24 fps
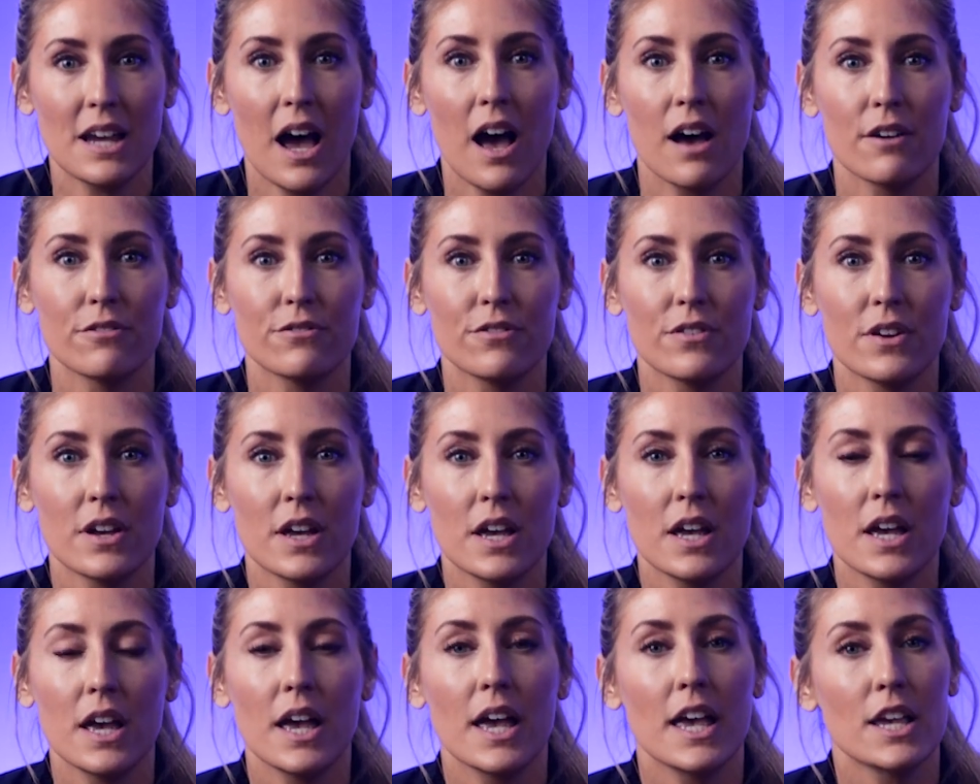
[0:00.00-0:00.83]
tough
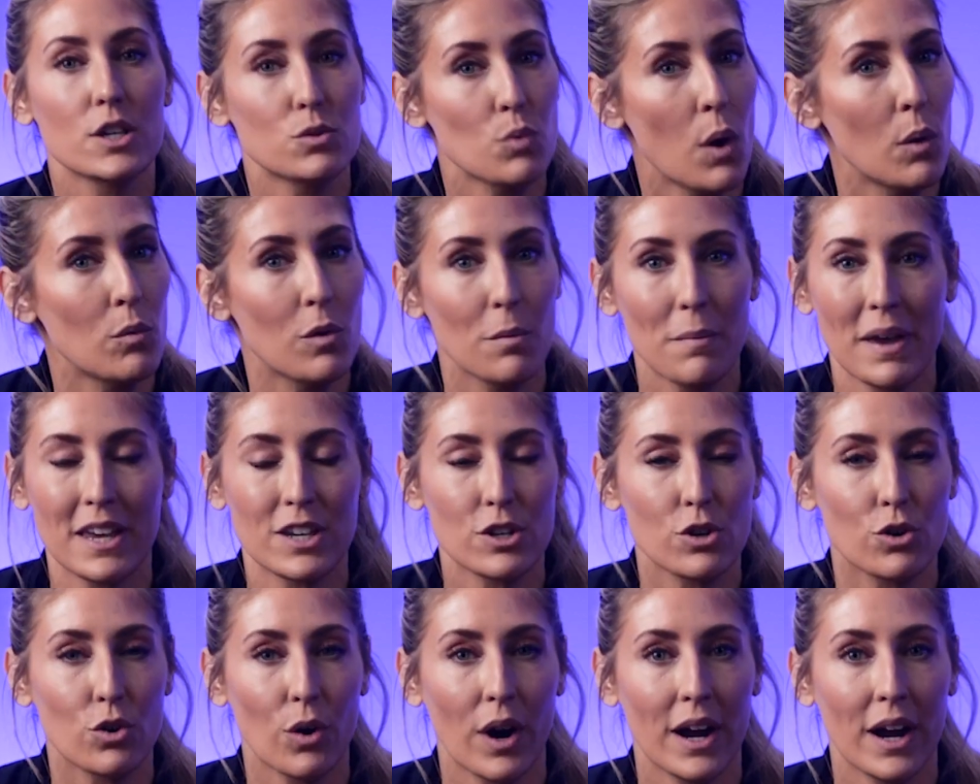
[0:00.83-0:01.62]
is what will make you